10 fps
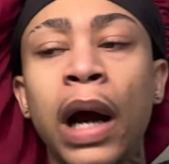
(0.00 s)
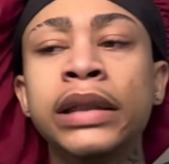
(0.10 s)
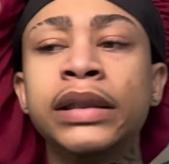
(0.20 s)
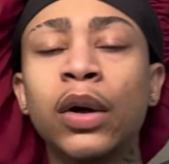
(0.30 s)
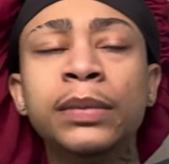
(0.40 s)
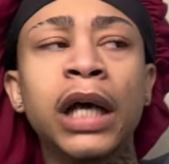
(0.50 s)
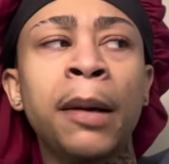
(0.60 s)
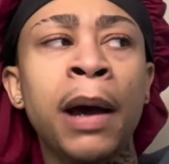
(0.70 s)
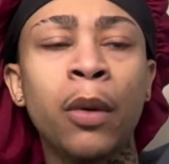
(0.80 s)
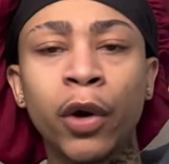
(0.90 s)
I tell him that I'm
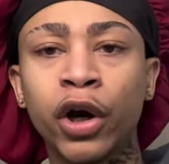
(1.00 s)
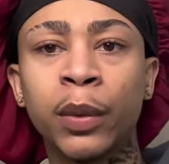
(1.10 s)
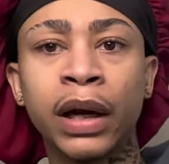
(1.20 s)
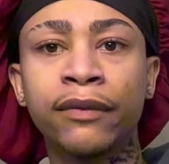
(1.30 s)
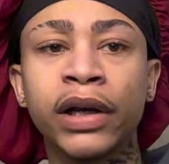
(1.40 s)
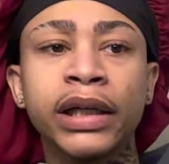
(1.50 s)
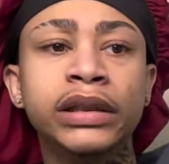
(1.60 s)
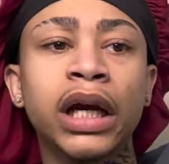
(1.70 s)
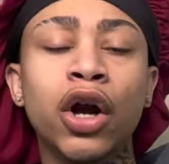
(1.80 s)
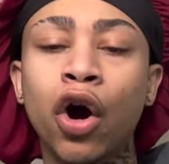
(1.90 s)
at work or whatever. He's
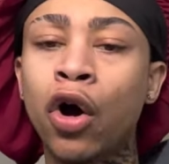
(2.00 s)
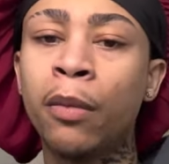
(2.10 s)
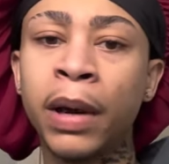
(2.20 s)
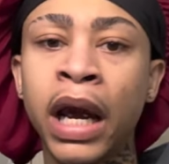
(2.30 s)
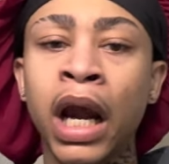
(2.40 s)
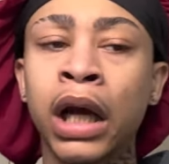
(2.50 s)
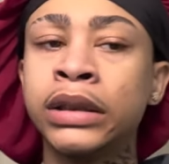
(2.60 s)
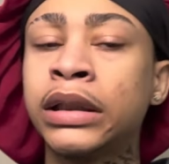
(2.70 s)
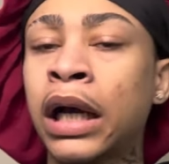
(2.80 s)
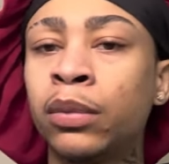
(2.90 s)
like, oh man,
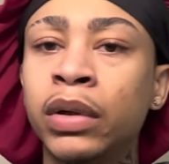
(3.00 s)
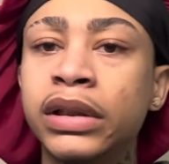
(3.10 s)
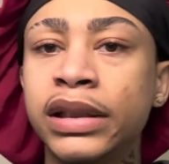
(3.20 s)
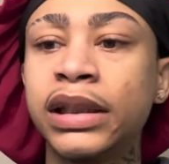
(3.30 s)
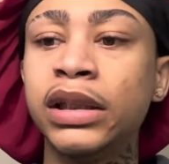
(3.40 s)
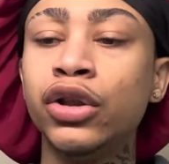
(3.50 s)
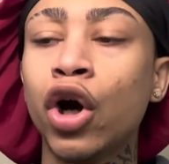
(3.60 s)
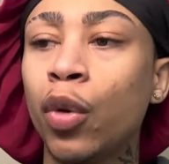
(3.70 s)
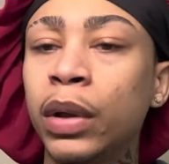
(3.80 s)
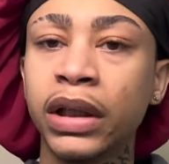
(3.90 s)
because I wanted to see, you know,
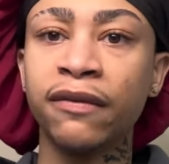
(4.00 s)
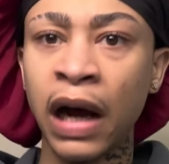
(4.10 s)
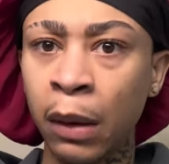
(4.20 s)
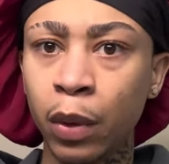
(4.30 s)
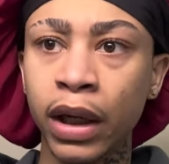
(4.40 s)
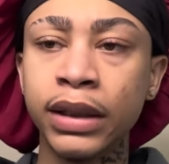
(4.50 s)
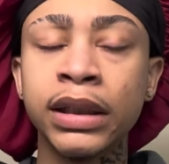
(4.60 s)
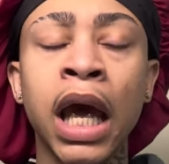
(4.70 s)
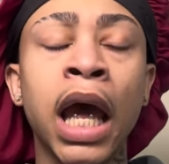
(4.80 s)
what the vibe was.